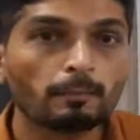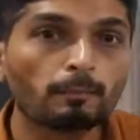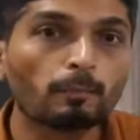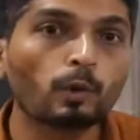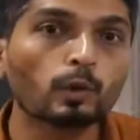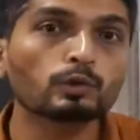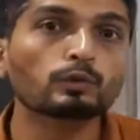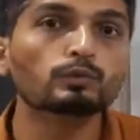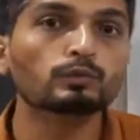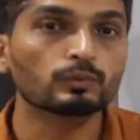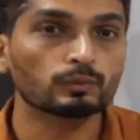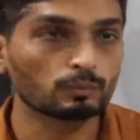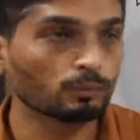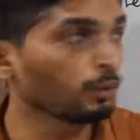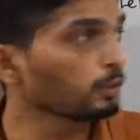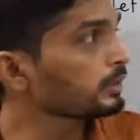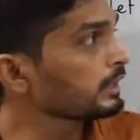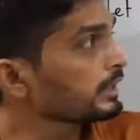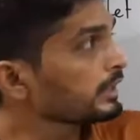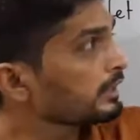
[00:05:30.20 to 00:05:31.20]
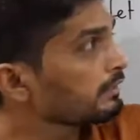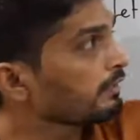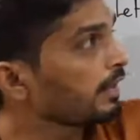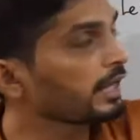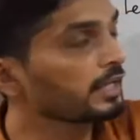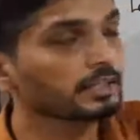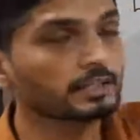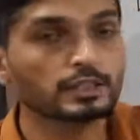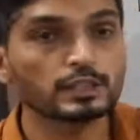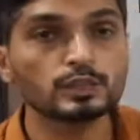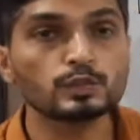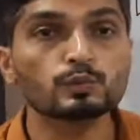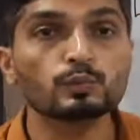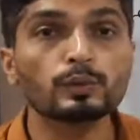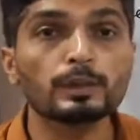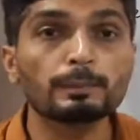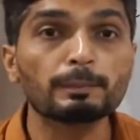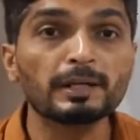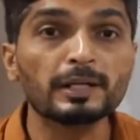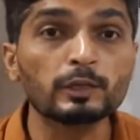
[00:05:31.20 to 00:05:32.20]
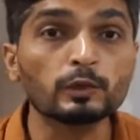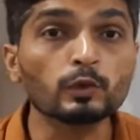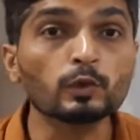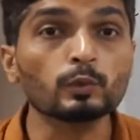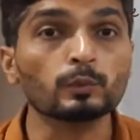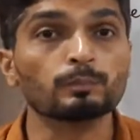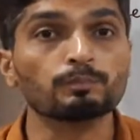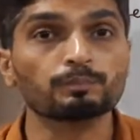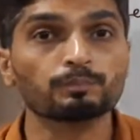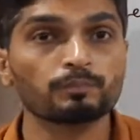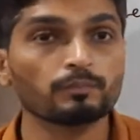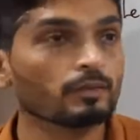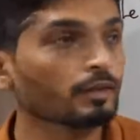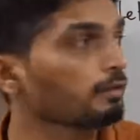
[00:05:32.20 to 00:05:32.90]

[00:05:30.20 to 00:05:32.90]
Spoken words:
both inequalities will be true